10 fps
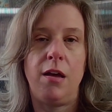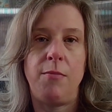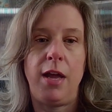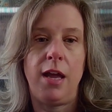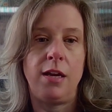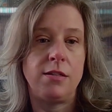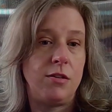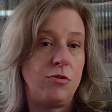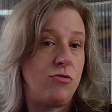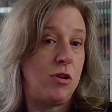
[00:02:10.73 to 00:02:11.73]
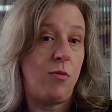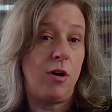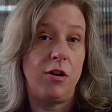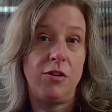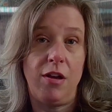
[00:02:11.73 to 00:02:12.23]
and it says drink
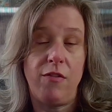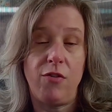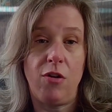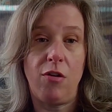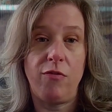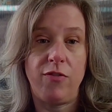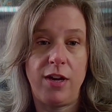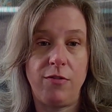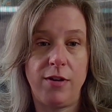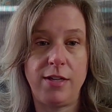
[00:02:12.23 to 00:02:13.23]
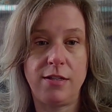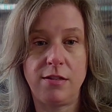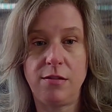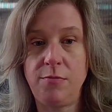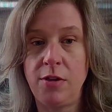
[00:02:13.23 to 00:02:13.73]
water, love all, fight
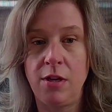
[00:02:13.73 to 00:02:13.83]
racism.